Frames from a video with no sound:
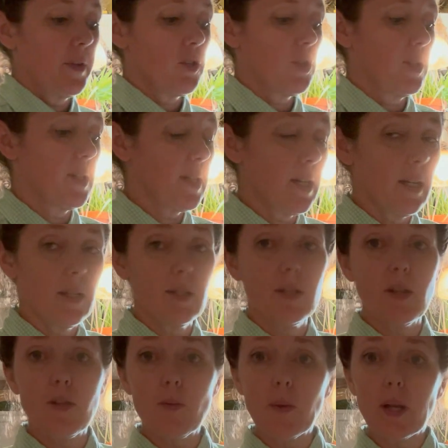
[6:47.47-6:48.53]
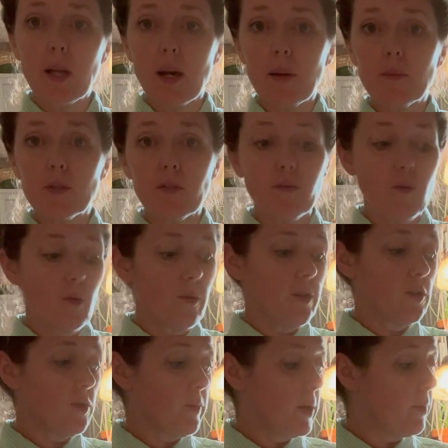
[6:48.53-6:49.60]
She says 3 cups for the
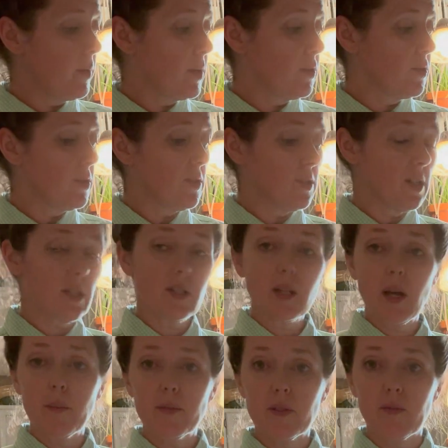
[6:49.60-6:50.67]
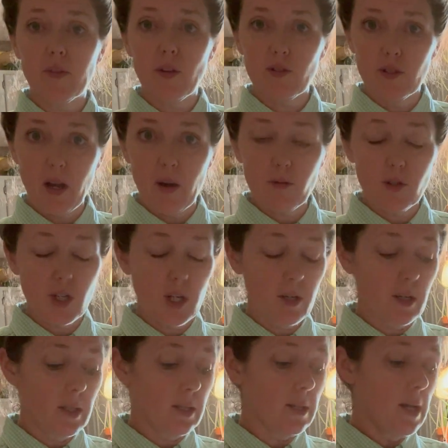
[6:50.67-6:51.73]
sweet ones, 6 cups if they're sour
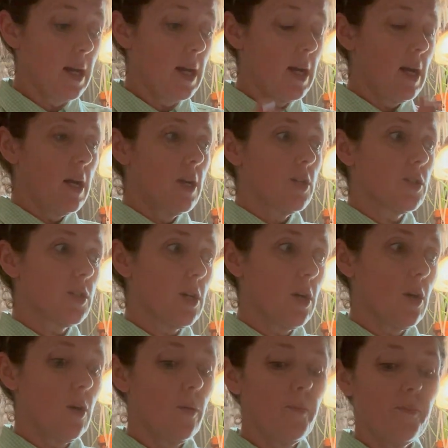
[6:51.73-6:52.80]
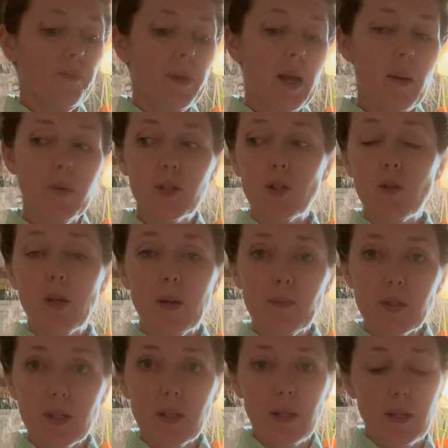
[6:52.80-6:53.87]
cherries. So I put 2
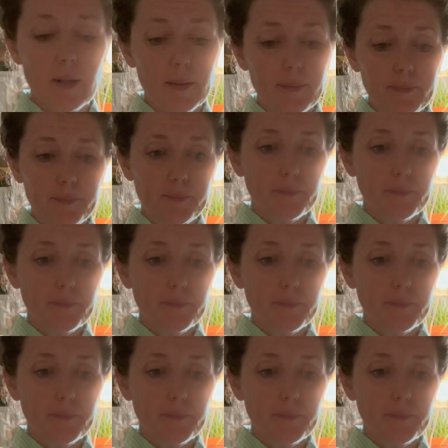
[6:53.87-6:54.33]
cups in here.